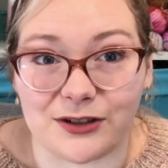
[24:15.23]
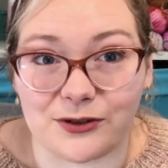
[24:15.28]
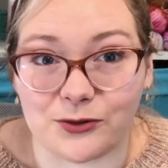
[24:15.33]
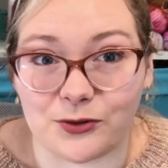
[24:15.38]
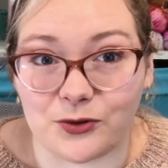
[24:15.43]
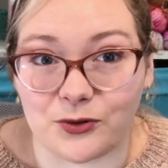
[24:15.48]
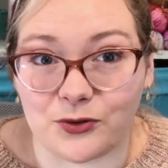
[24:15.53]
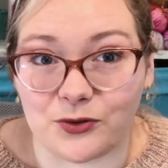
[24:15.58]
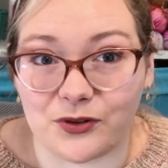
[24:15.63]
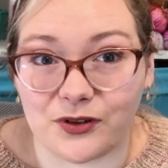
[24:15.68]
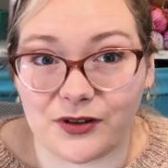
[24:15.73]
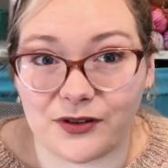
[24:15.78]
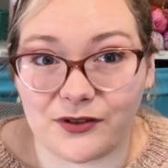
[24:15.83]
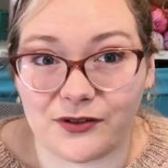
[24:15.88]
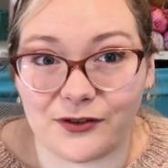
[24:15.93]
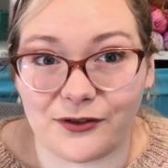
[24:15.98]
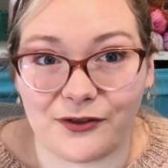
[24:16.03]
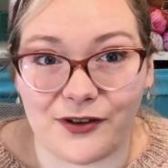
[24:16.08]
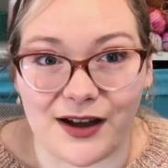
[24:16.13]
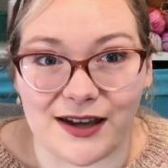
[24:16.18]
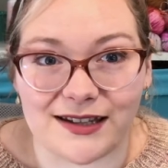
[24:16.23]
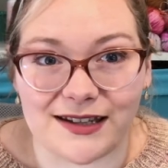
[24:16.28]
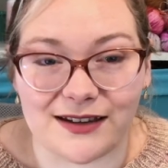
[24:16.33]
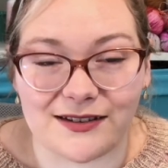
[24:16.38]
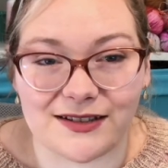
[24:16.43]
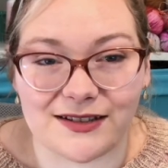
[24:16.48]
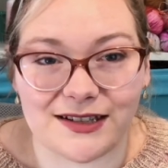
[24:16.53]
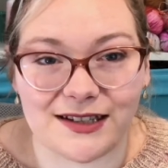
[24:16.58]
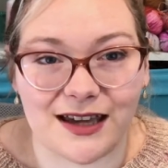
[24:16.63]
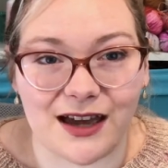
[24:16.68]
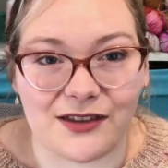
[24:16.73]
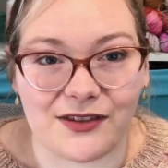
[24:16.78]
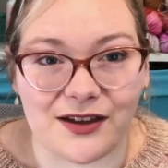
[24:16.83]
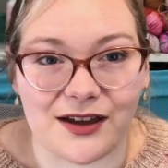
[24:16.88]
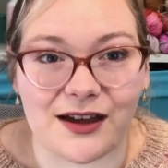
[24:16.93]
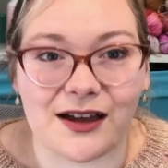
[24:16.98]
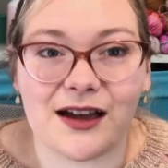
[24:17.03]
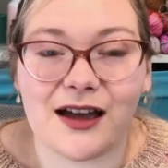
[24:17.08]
all find out together.